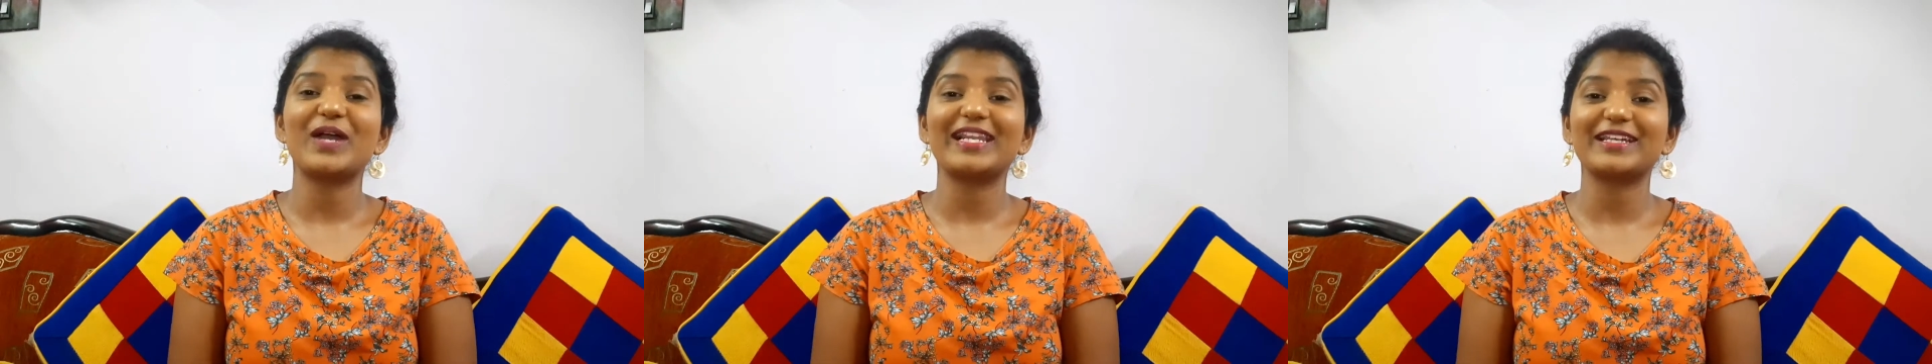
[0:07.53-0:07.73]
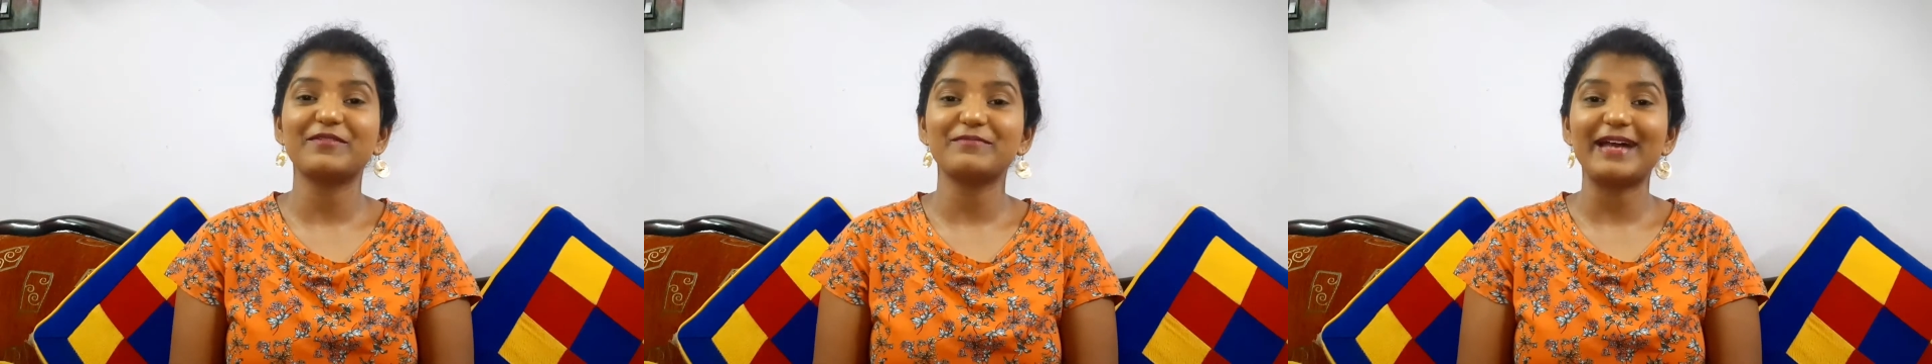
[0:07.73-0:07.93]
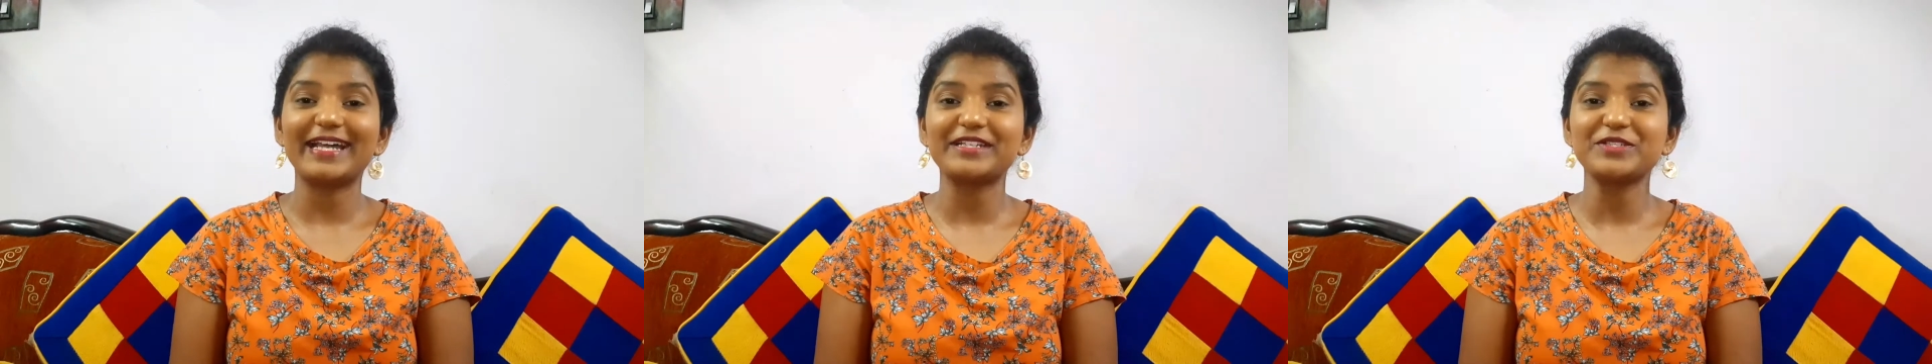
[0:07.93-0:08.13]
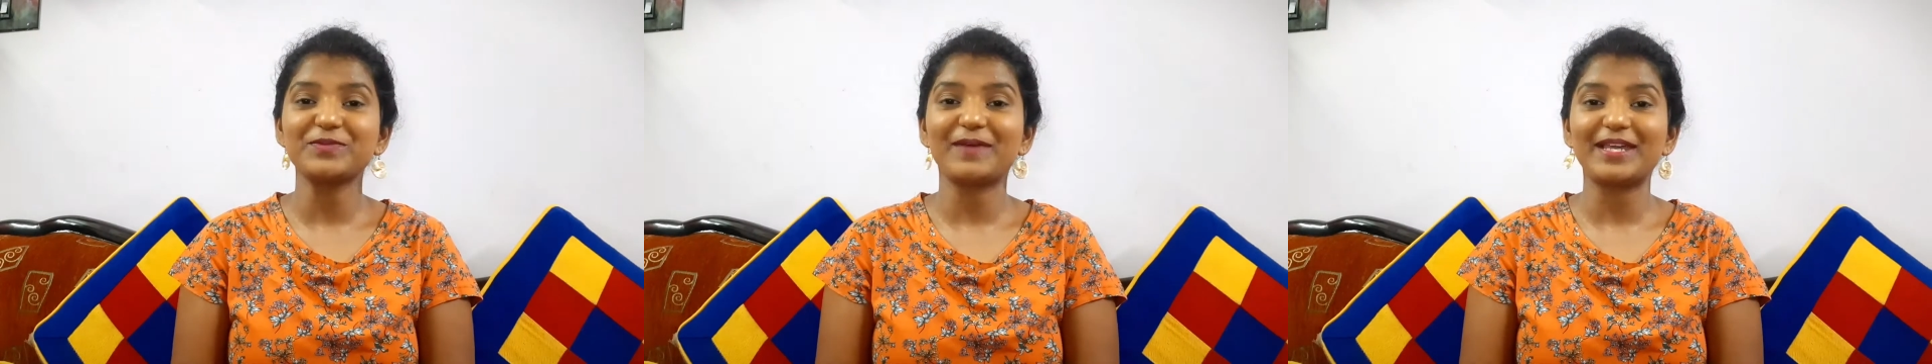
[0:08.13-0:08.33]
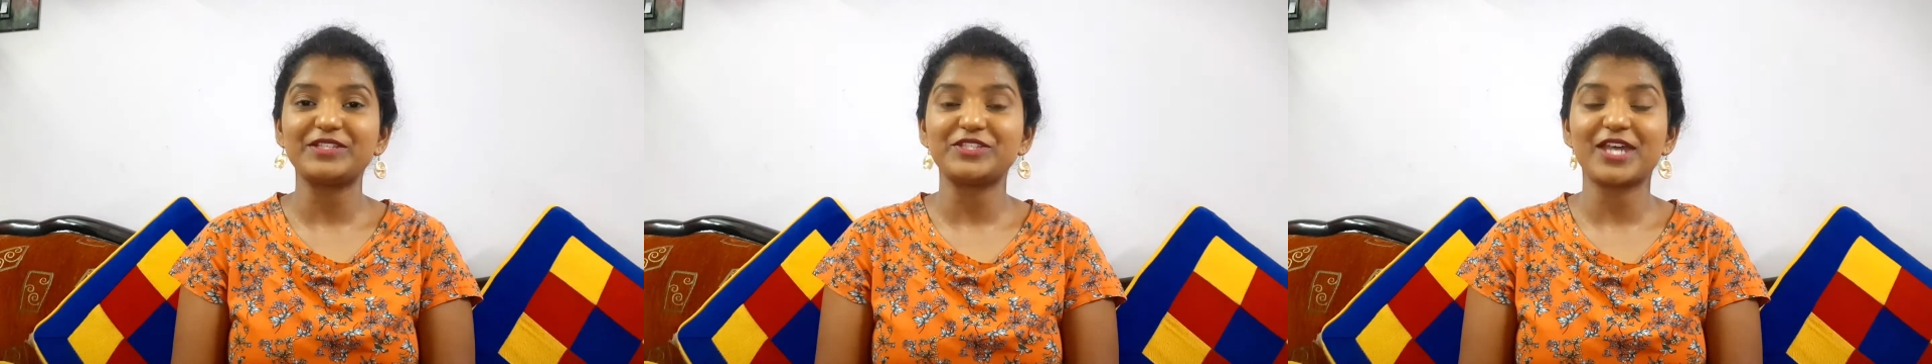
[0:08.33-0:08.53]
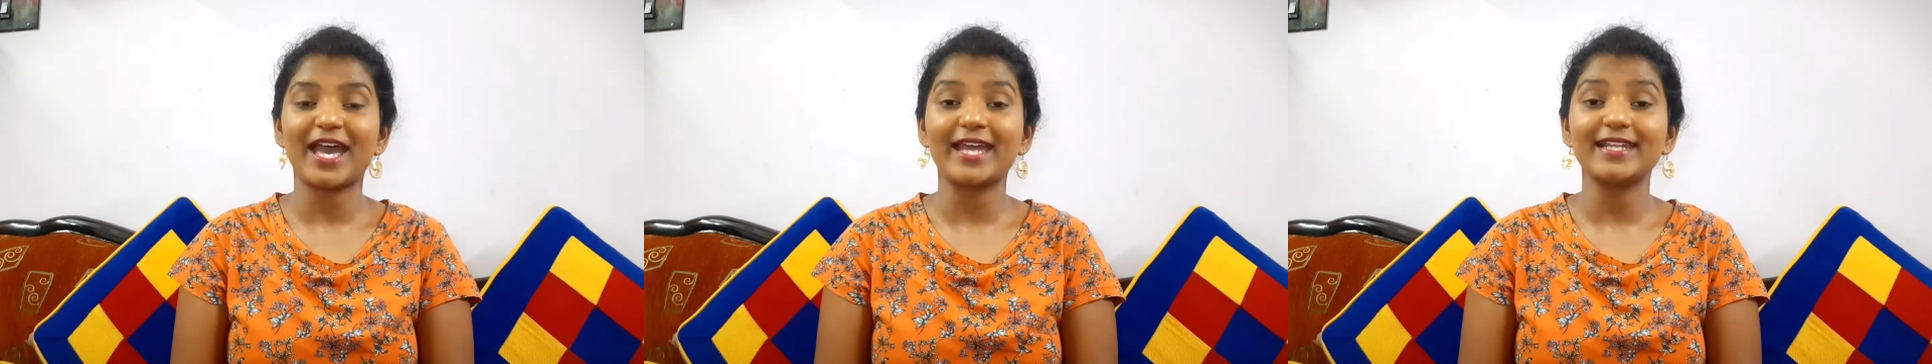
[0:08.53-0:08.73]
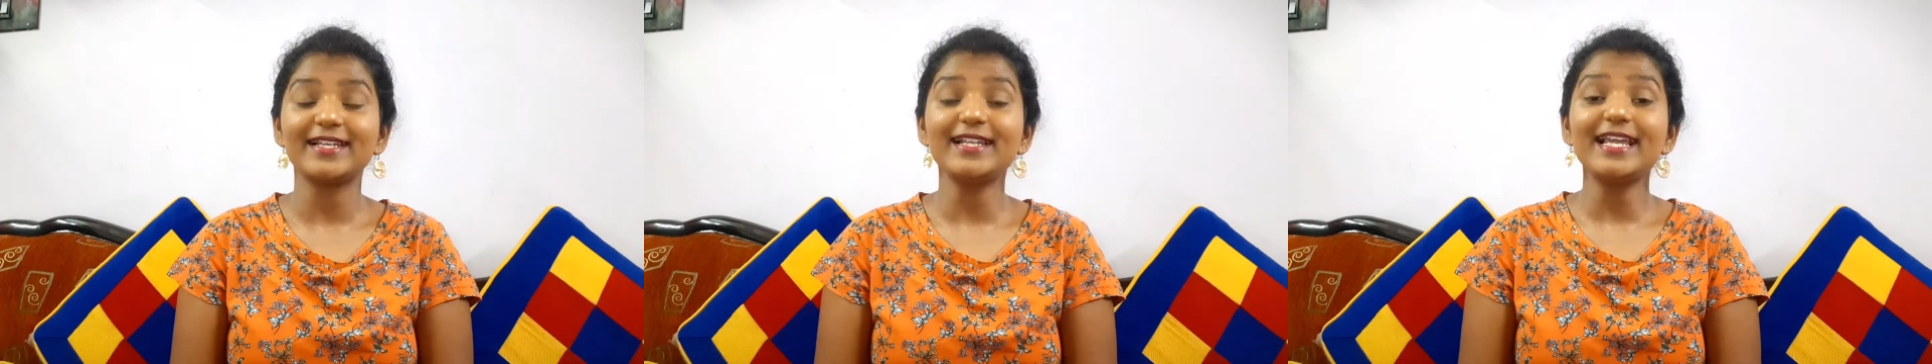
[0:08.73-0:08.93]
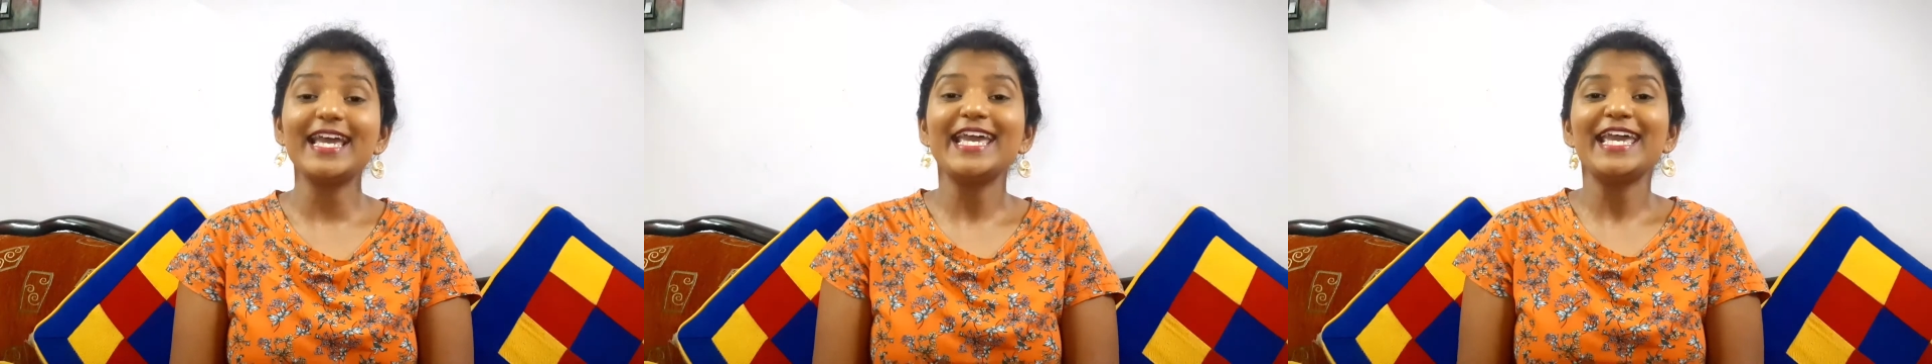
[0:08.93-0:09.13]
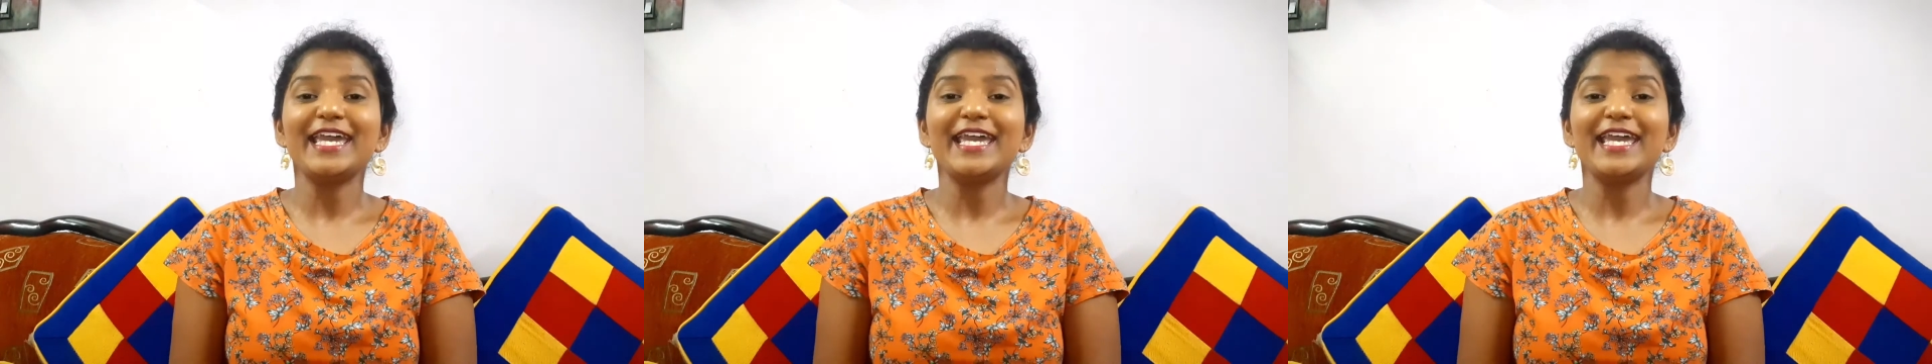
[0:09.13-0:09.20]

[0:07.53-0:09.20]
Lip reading: Welcome back to my channel.